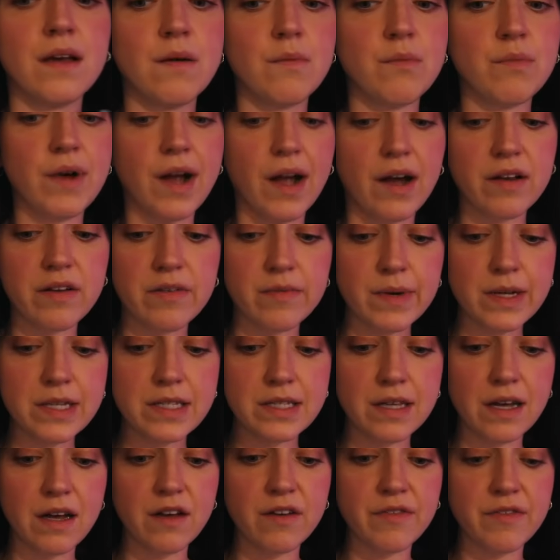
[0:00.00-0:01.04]
proud of
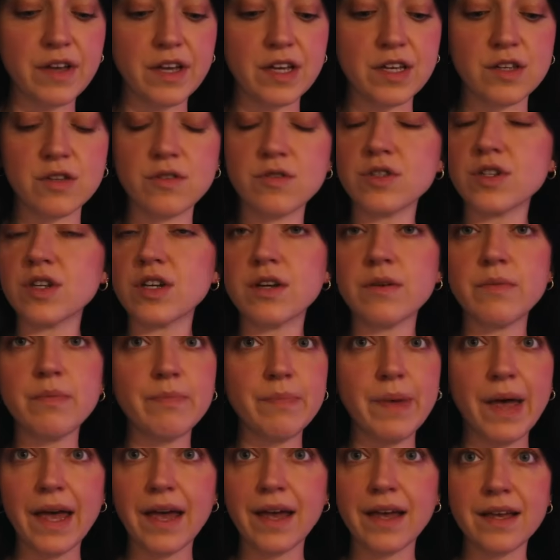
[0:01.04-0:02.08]
myself. It usually
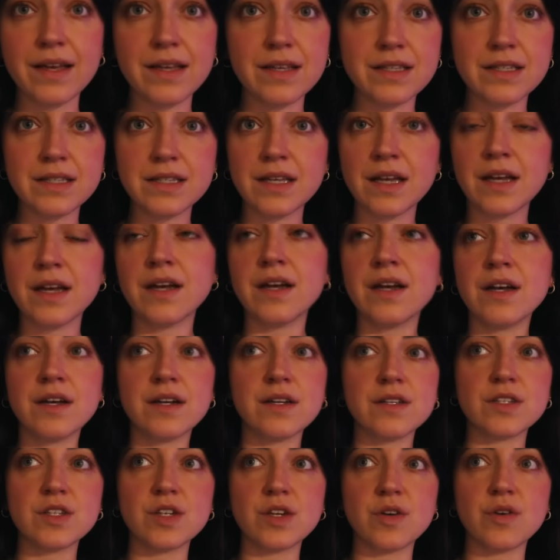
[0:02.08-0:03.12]
pays
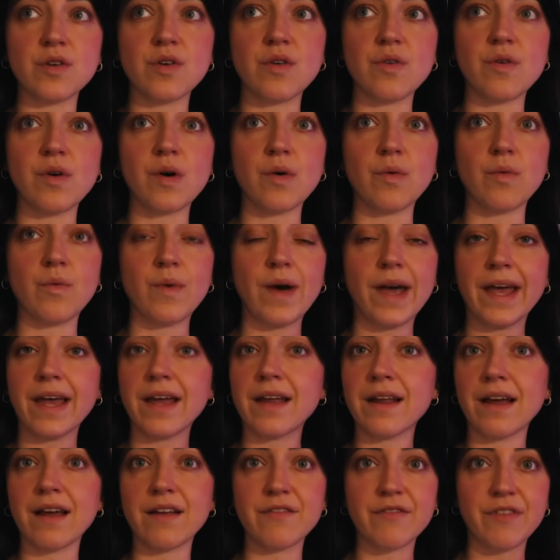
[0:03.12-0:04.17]
to
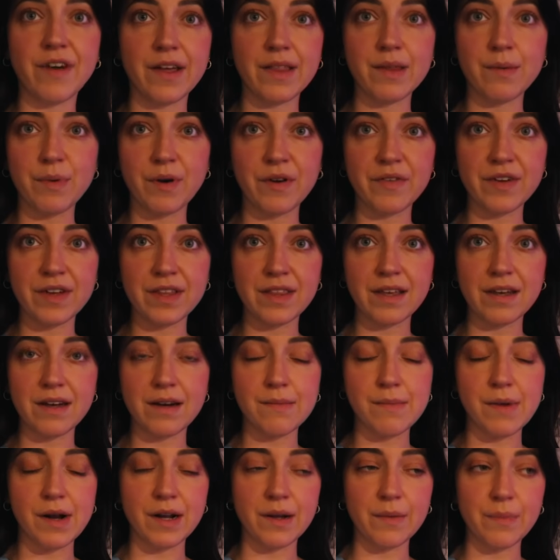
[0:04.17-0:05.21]
wait and find the perfect thing
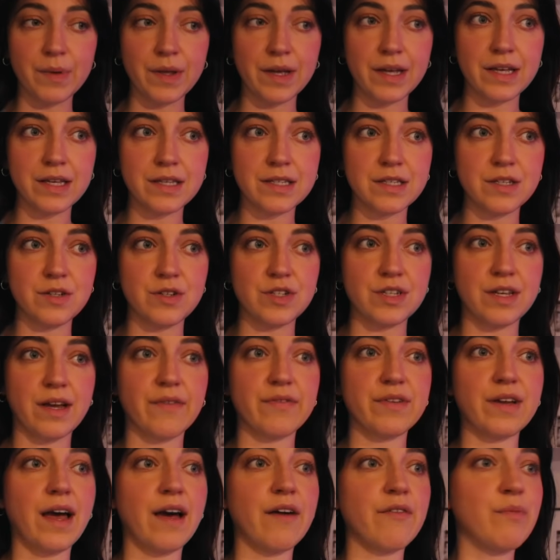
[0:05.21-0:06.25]
on Marketplace. You just
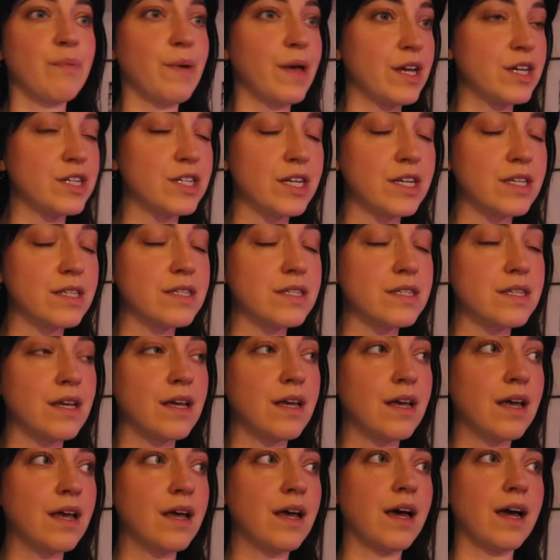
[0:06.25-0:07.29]
have to have patience,
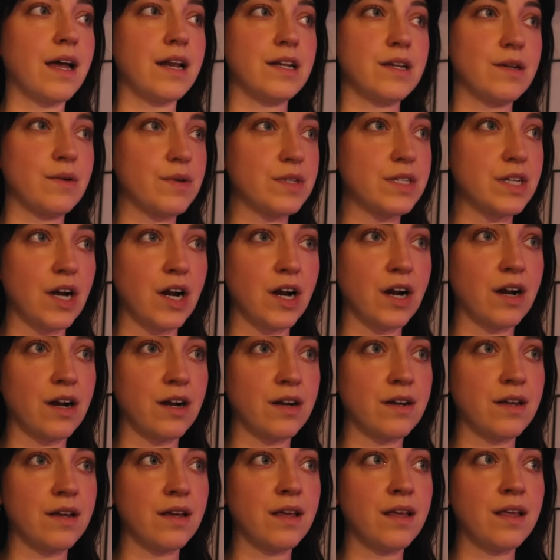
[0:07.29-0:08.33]
and I know it's
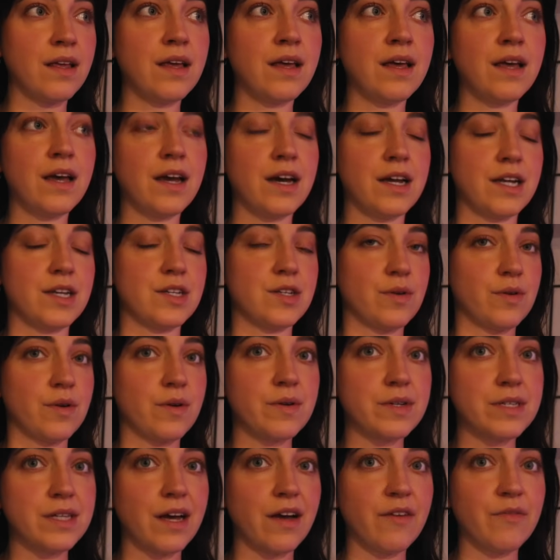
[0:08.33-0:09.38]
hard, and I don't
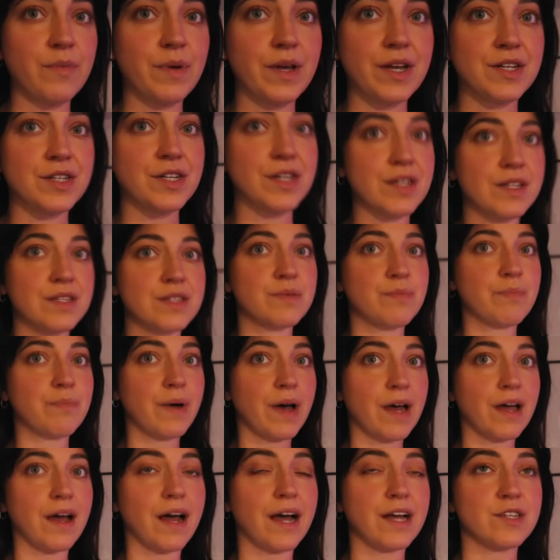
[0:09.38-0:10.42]
always have patience,
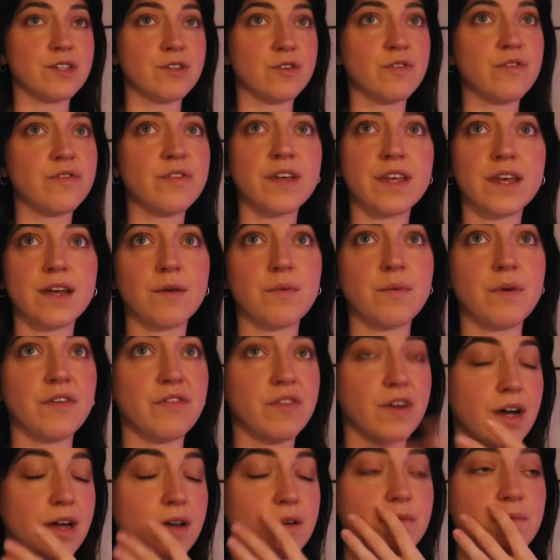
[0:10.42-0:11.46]
but I do feel like
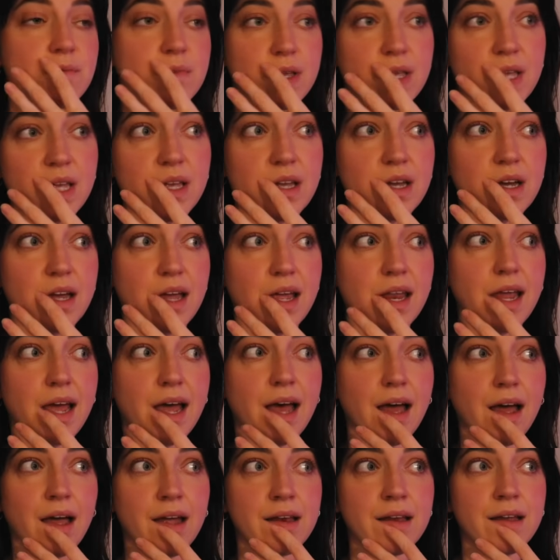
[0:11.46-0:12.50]
we've gotten really good
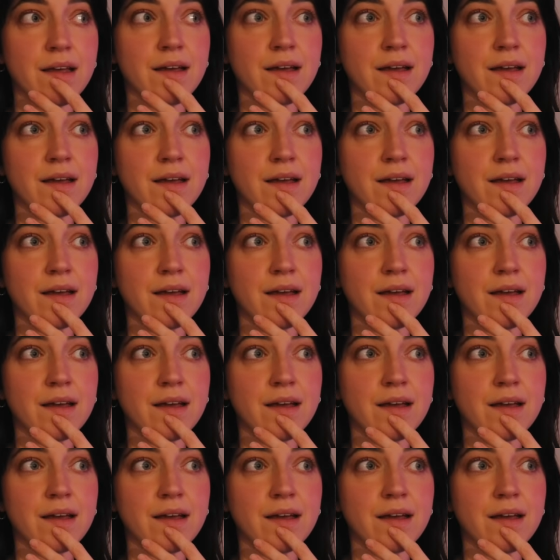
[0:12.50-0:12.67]
at